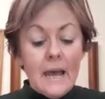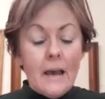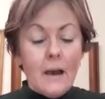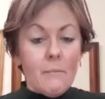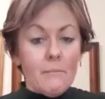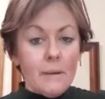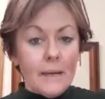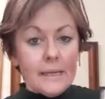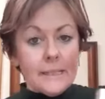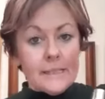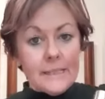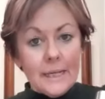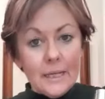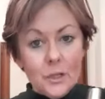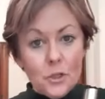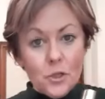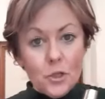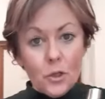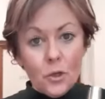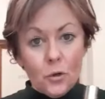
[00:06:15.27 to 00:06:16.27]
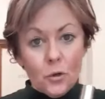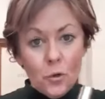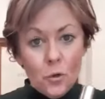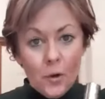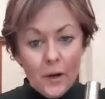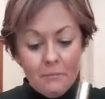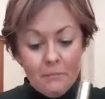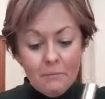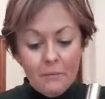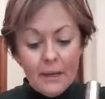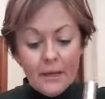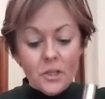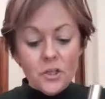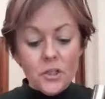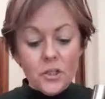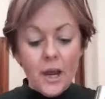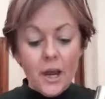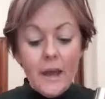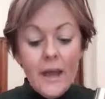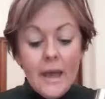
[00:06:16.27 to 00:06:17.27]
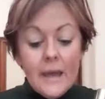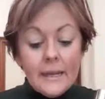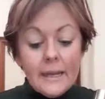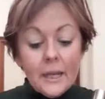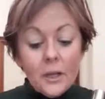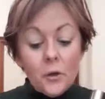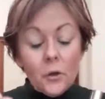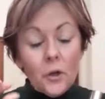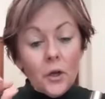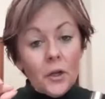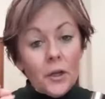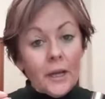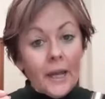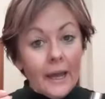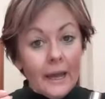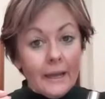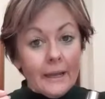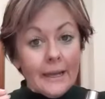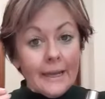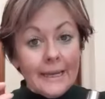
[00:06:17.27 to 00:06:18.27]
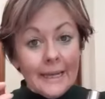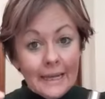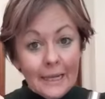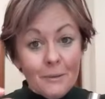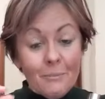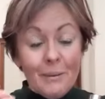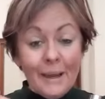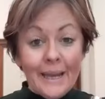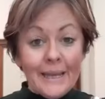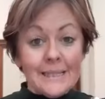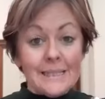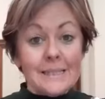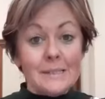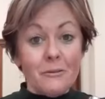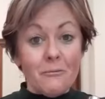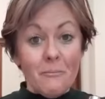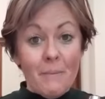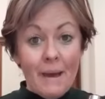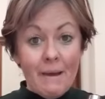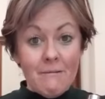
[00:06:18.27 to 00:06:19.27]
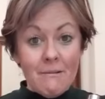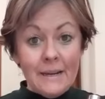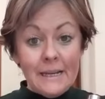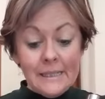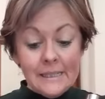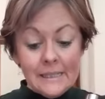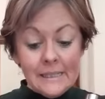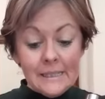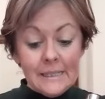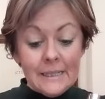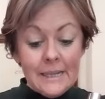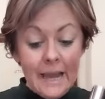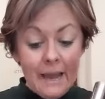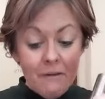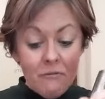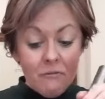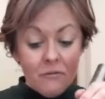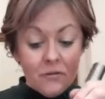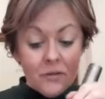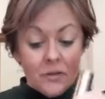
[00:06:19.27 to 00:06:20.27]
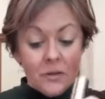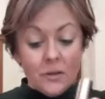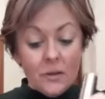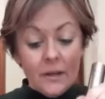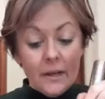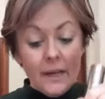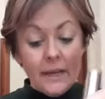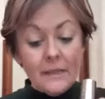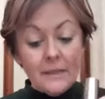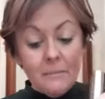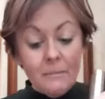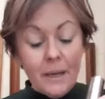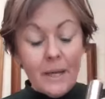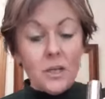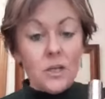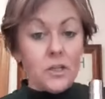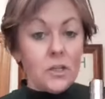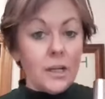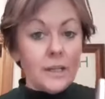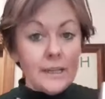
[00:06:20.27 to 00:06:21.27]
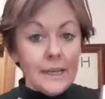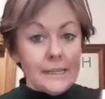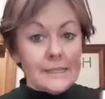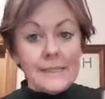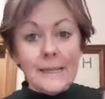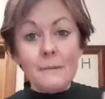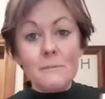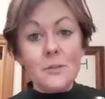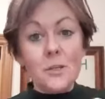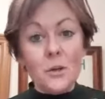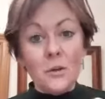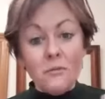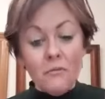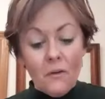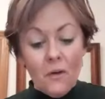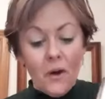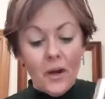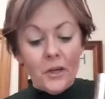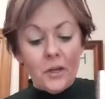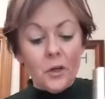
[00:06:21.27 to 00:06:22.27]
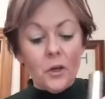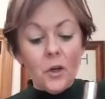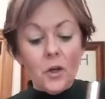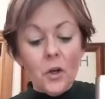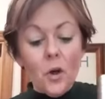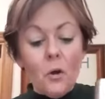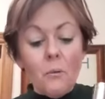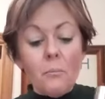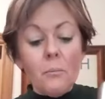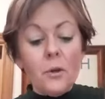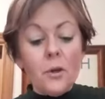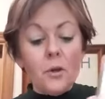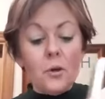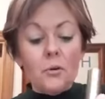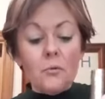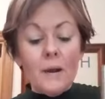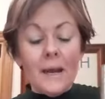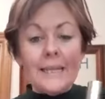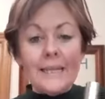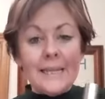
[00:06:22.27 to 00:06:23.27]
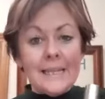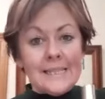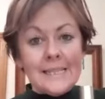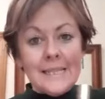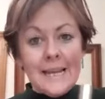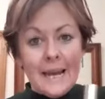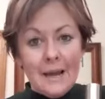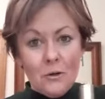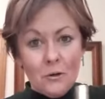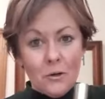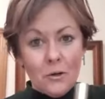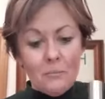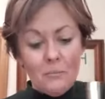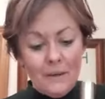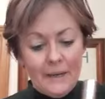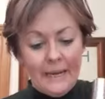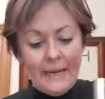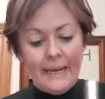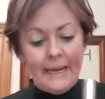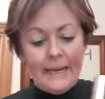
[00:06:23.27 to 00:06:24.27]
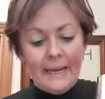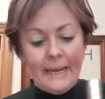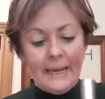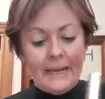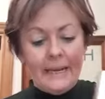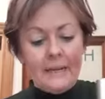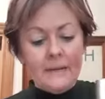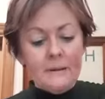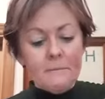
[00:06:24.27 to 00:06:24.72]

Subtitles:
are mixed into your cream mixture. Now you're going to get little bits of berries left in the mixture. That's absolutely fine. You cannot puree this down completely,